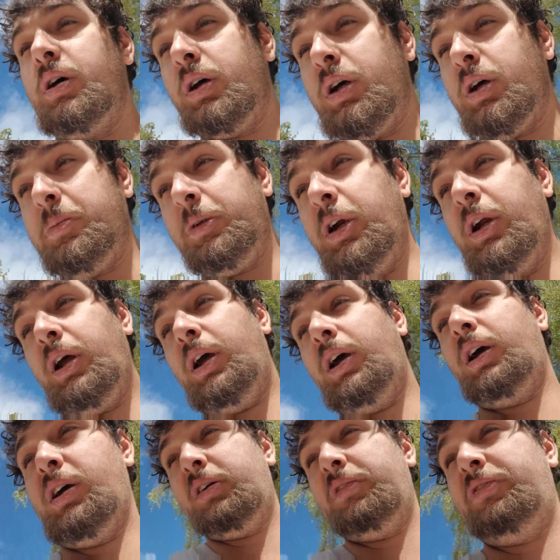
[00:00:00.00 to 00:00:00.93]
I'm gonna
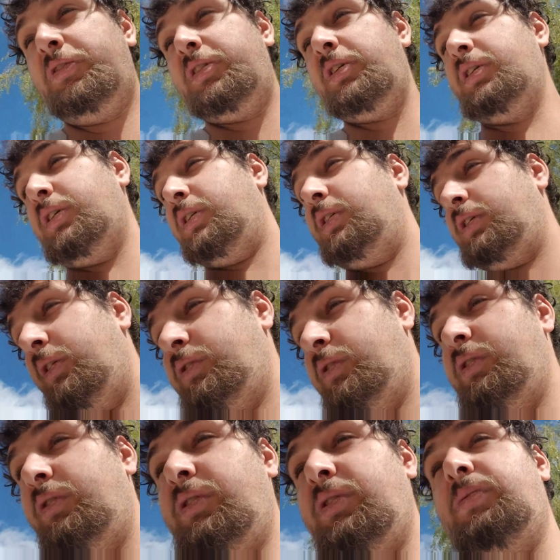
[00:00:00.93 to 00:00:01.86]
have to, and this
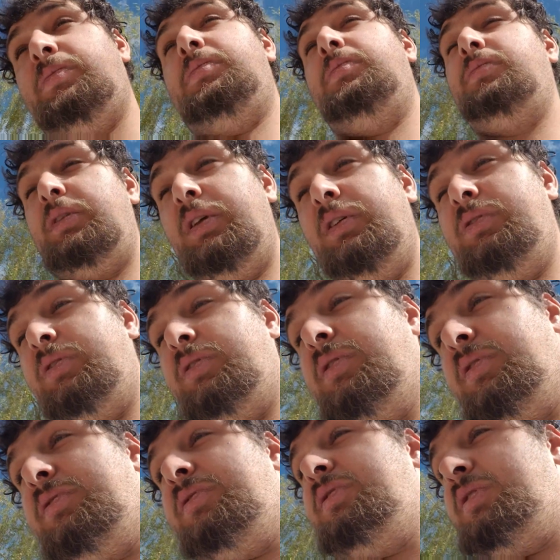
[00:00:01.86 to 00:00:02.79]

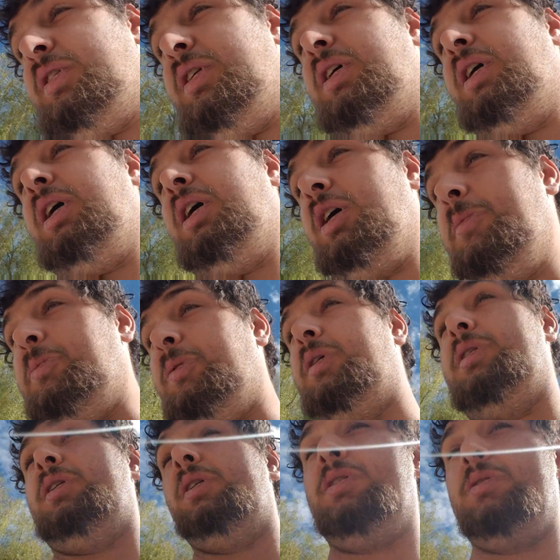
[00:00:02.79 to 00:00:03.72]
is gonna happen